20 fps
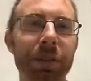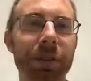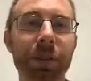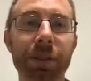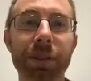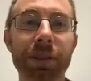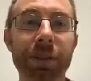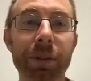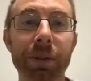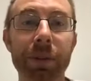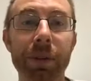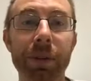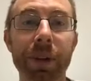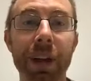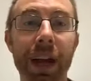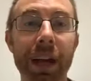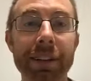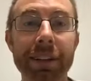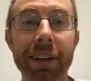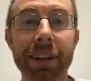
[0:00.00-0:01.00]
doing some new
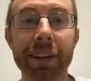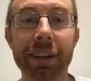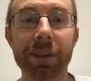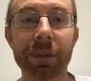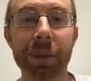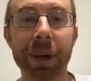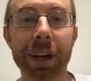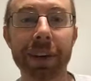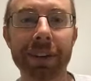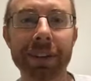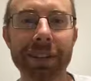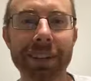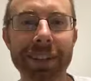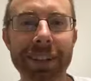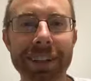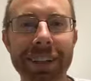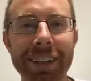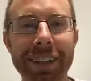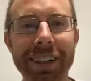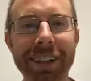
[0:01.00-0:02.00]
content as well.
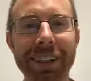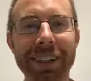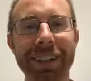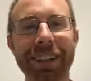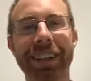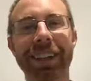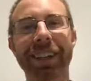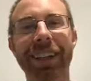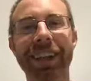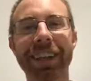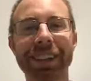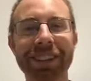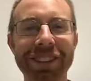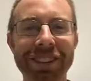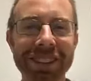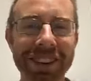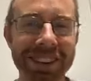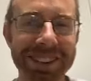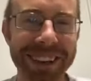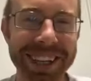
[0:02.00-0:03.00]
Thank you
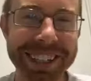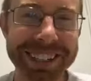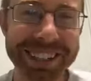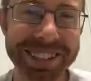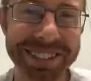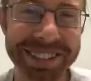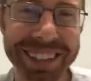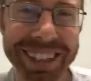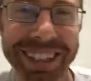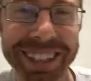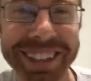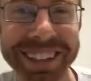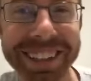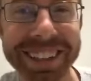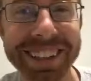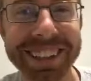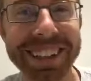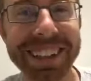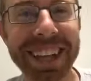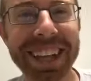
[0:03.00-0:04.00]
so much, Sabrina.
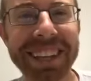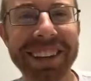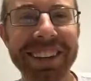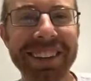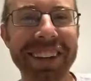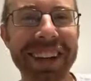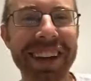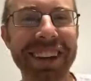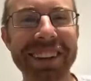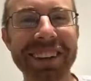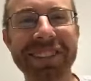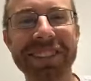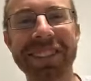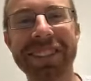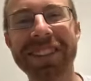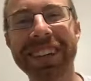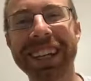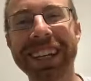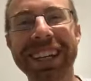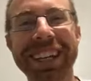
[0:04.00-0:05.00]
Thank you, Kelly, for
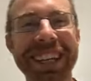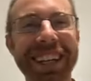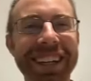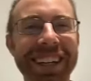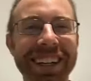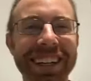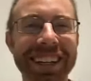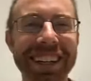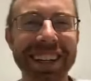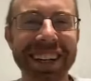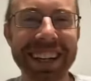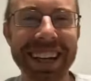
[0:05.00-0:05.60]
being here.